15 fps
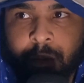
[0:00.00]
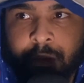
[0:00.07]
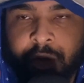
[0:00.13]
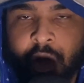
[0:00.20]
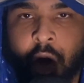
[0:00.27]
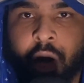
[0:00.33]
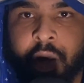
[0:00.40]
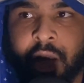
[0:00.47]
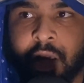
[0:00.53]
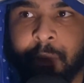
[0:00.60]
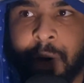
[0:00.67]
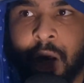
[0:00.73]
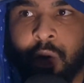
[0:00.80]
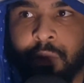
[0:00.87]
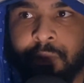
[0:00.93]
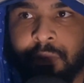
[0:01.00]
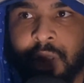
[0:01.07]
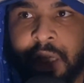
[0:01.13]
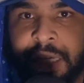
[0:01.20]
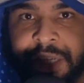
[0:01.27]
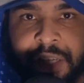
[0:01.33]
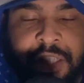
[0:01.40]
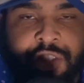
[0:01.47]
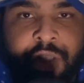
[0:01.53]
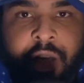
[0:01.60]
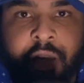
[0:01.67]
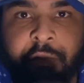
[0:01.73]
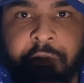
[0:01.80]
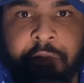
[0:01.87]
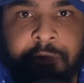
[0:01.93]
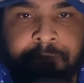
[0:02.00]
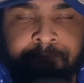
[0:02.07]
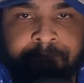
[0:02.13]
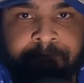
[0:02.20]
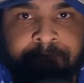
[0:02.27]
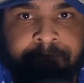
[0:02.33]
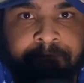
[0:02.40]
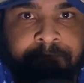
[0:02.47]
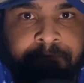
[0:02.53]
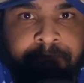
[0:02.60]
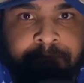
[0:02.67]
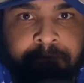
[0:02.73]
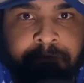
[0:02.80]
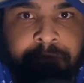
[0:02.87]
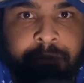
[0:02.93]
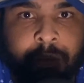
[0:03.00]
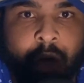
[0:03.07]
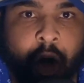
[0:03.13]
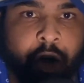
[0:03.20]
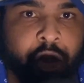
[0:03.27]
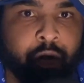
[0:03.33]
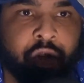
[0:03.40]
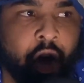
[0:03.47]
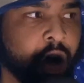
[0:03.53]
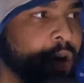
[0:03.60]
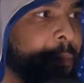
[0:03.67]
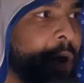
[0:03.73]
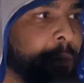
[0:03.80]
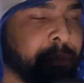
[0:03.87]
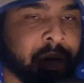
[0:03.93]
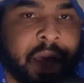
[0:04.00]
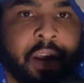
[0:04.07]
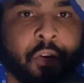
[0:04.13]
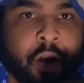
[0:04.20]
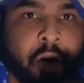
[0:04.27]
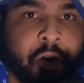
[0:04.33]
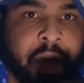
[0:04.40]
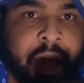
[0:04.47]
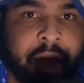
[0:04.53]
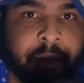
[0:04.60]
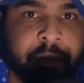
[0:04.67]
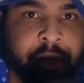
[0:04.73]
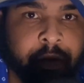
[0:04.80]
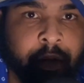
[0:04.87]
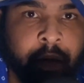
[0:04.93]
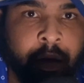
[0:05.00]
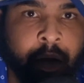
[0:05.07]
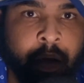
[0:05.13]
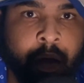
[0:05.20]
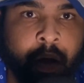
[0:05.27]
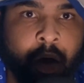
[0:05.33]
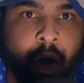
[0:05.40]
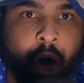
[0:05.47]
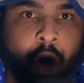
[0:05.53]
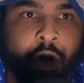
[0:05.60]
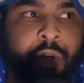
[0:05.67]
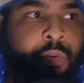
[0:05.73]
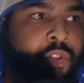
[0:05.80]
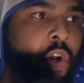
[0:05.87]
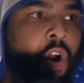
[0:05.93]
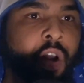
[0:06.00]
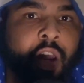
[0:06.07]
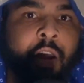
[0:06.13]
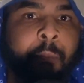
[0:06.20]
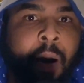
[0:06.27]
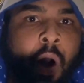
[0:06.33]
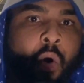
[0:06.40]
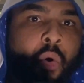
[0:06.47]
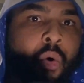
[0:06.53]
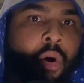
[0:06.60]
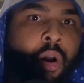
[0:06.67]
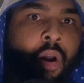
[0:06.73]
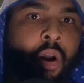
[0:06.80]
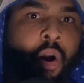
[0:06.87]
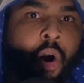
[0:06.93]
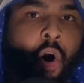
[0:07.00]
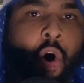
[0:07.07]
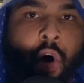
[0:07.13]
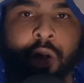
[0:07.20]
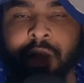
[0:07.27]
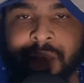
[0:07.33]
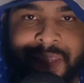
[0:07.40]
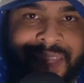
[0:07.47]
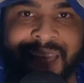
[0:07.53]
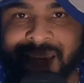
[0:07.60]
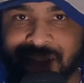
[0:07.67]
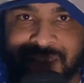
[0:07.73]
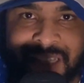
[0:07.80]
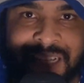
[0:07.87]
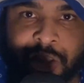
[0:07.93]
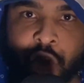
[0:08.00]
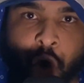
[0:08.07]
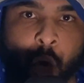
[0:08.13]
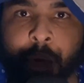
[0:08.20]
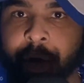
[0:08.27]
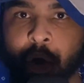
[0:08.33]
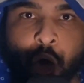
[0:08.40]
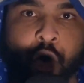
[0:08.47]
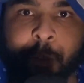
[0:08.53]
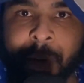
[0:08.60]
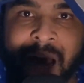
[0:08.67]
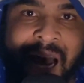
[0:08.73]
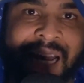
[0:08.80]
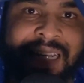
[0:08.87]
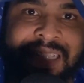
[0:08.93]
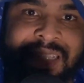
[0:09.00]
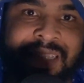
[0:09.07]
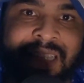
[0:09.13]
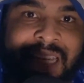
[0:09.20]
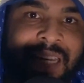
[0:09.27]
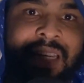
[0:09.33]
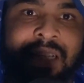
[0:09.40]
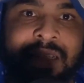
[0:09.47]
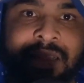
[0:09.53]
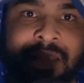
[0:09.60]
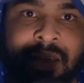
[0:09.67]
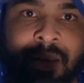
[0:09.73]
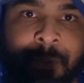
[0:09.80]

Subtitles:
talking about the Initiative? Are you talking about Playground Games? Are you talking about all the things that's going on behind the scenes